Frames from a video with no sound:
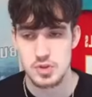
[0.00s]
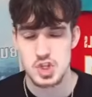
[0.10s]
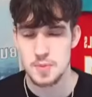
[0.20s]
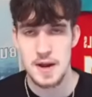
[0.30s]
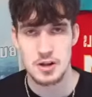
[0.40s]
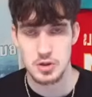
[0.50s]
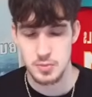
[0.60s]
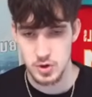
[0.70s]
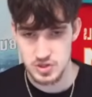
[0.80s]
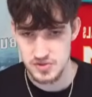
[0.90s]
Jermaine
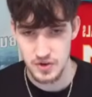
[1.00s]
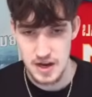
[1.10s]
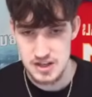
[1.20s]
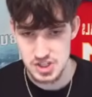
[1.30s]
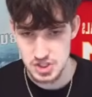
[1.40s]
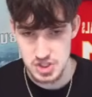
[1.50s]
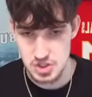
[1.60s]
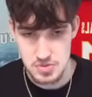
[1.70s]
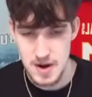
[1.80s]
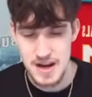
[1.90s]
Illuminor is free agent,
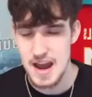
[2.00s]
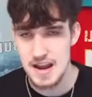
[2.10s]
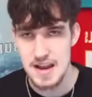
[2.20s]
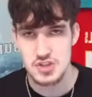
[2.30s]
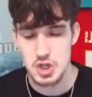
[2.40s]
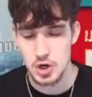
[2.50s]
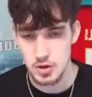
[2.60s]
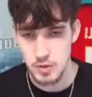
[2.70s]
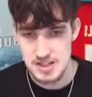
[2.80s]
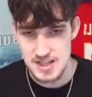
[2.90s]
so you might not have a
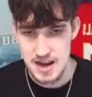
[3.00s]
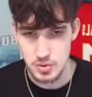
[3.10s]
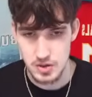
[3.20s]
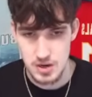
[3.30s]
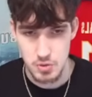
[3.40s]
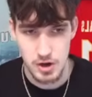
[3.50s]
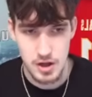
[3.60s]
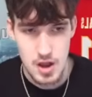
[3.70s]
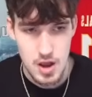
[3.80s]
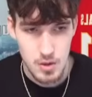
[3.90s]
starting right tackle day one.
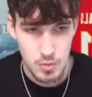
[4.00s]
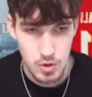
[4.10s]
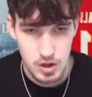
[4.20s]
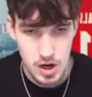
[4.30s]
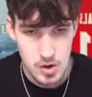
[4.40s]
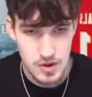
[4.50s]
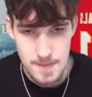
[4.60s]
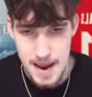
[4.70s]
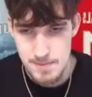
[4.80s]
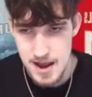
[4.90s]
We'll go with
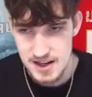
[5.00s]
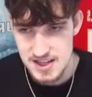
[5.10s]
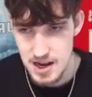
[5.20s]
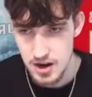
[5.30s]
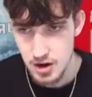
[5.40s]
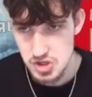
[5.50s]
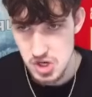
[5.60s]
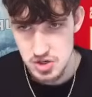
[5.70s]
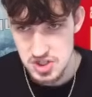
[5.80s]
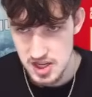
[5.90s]
Mad Max out of
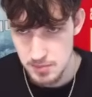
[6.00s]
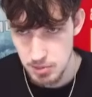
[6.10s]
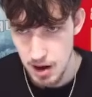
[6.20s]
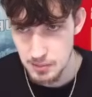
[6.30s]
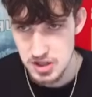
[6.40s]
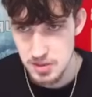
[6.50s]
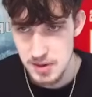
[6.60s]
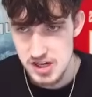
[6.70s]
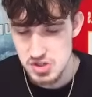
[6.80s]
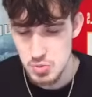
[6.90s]
Arizona State, probably the
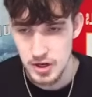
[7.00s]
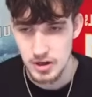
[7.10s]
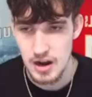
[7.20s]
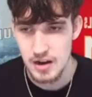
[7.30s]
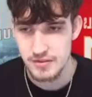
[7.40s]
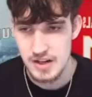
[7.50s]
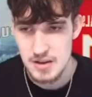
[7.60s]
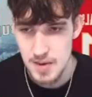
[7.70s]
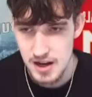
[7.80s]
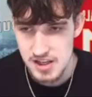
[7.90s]
biggest winner out of
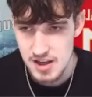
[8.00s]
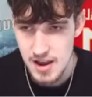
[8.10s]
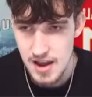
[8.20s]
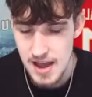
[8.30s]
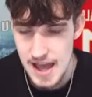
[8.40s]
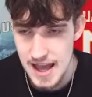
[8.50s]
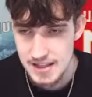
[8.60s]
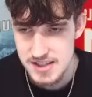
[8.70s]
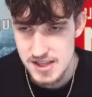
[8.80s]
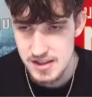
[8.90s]
anybody
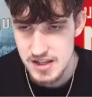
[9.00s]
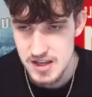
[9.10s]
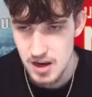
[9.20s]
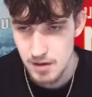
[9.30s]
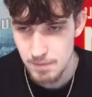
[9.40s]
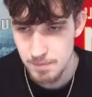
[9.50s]
at the